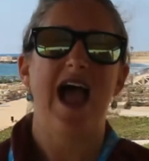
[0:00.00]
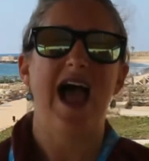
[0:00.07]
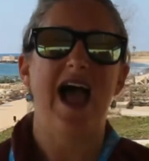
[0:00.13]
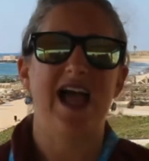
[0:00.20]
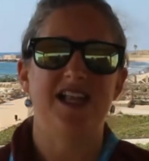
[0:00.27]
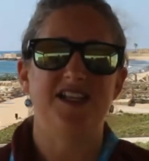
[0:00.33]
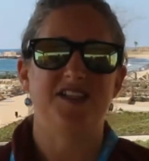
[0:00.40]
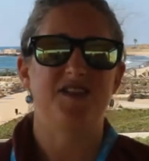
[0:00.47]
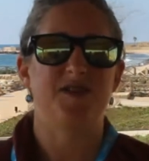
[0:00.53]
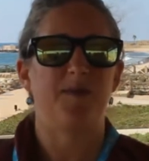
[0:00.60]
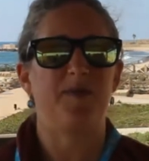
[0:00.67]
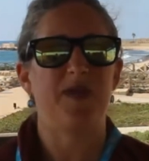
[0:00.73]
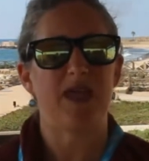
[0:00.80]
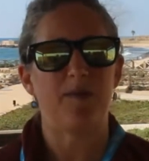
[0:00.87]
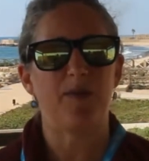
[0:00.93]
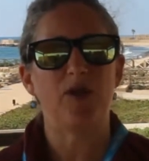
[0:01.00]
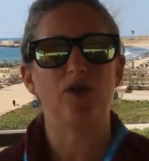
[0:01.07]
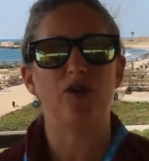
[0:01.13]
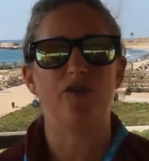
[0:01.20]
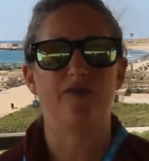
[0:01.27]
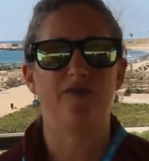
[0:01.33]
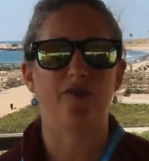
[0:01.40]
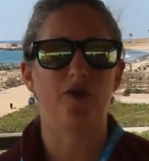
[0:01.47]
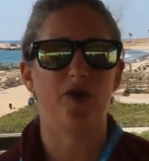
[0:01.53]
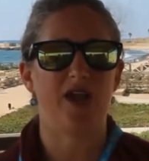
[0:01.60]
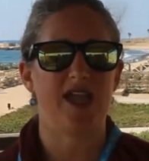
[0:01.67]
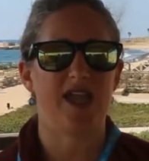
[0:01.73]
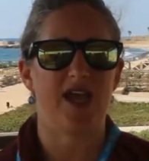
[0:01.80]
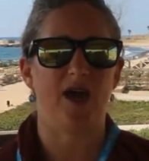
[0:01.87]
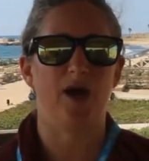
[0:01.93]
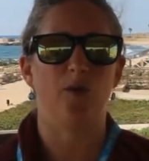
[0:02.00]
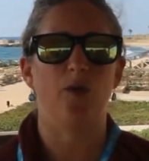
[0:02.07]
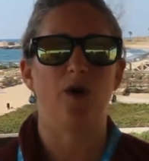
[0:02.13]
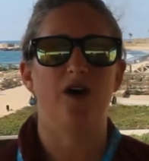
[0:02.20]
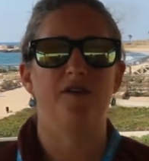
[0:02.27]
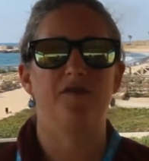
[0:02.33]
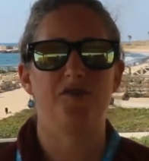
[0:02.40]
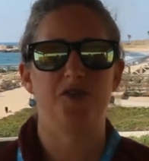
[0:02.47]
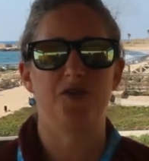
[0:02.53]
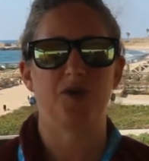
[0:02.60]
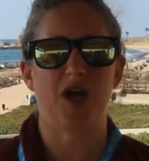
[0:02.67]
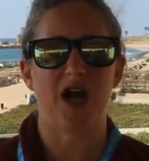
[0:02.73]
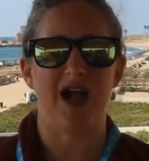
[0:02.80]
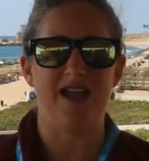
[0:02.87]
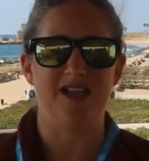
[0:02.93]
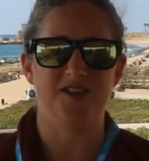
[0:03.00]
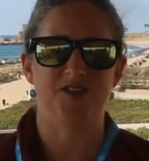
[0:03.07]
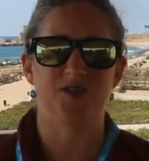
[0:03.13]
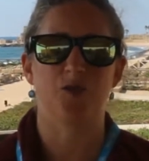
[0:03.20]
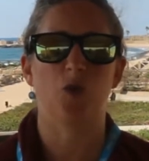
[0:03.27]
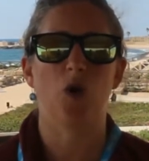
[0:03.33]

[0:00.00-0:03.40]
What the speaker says: and the people who fought here were of two kinds.